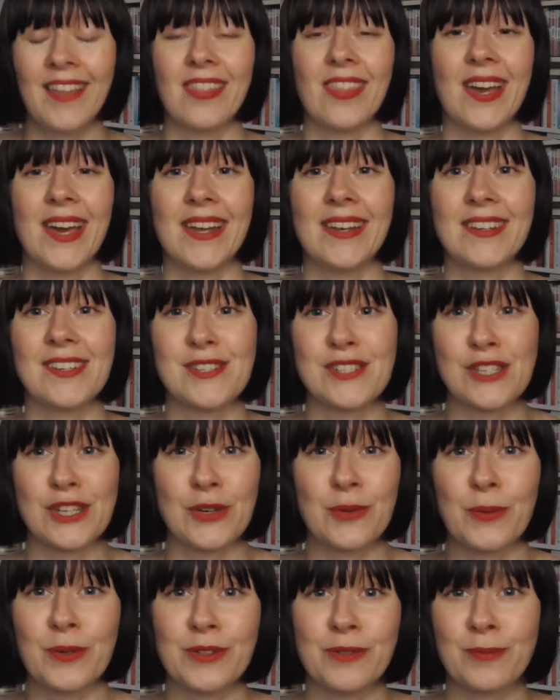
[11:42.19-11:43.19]
that
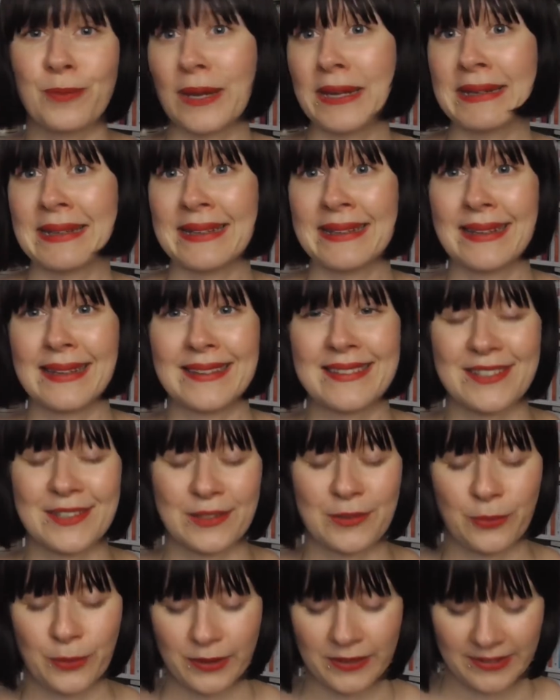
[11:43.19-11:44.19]
she was pregnant, and
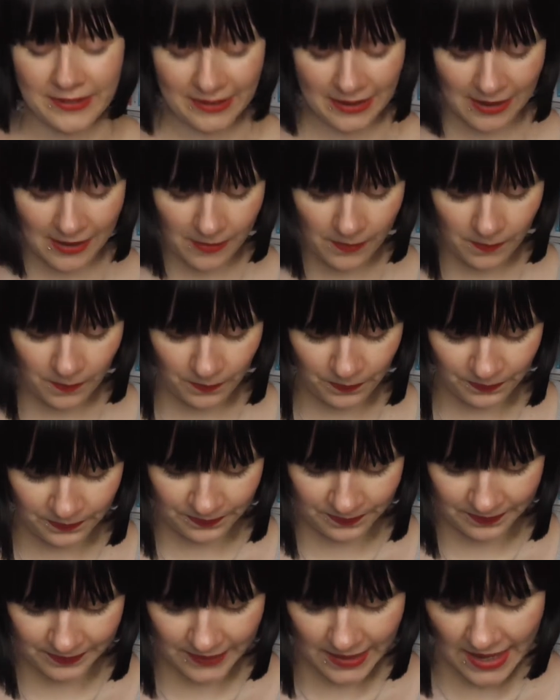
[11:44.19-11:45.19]
she was
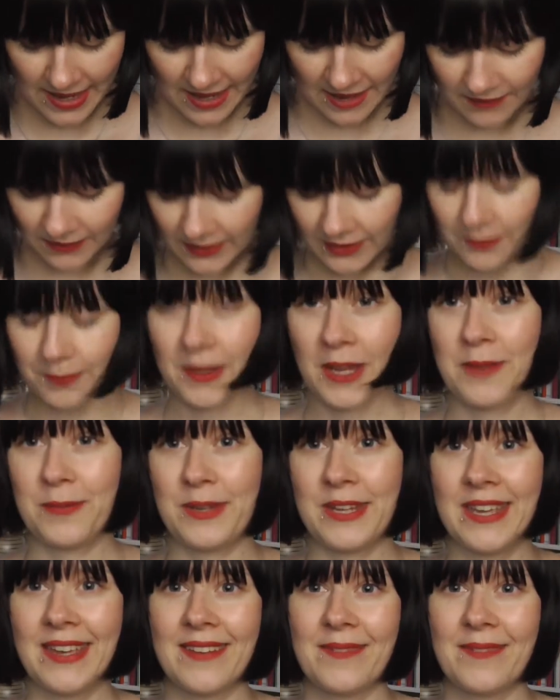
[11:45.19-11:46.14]
having a baby,